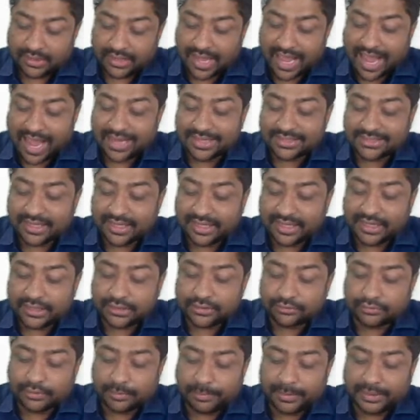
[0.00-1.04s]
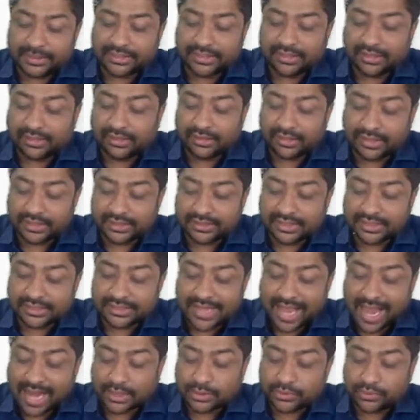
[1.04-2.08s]
As the age of the patient increases,
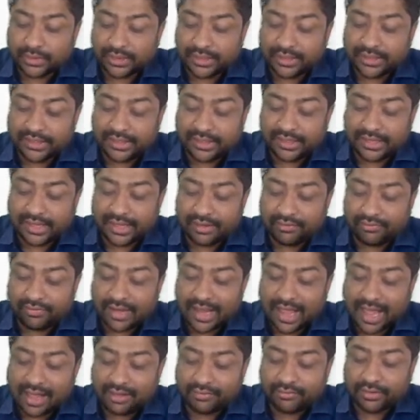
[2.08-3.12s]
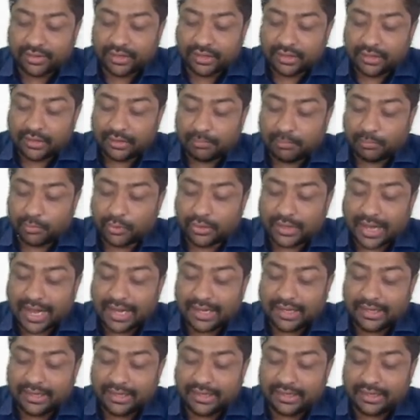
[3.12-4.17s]
actually DK will have
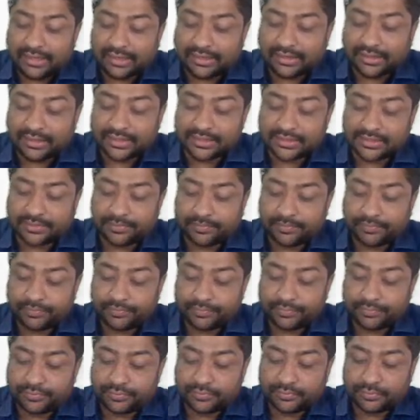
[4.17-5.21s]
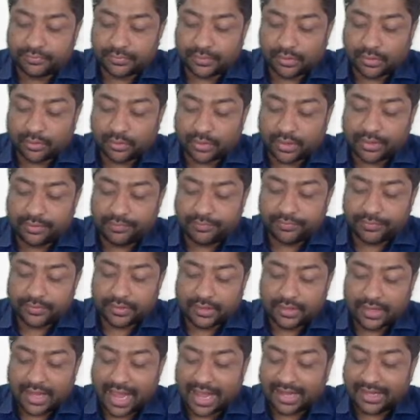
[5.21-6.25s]
mortality increase. Okay,
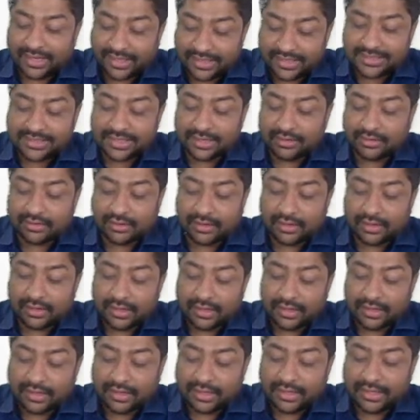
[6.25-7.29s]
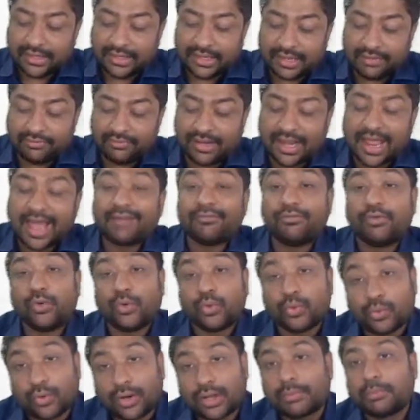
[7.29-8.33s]
and in general, DK will have
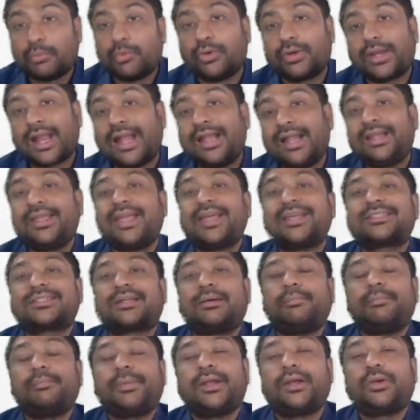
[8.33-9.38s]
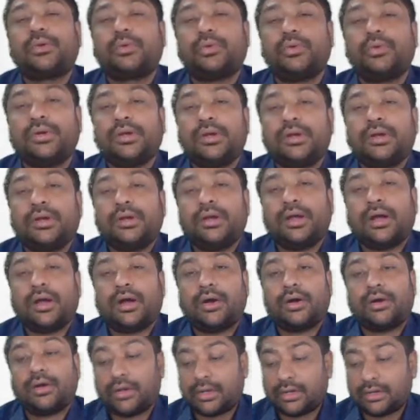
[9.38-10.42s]
lower mortality as compared to
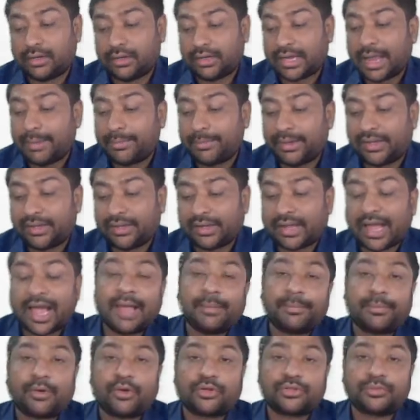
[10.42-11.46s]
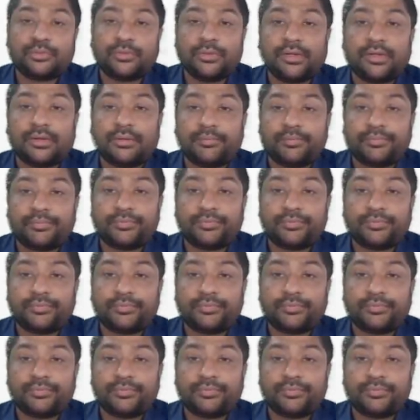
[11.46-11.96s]
diabetic hyperosmolar.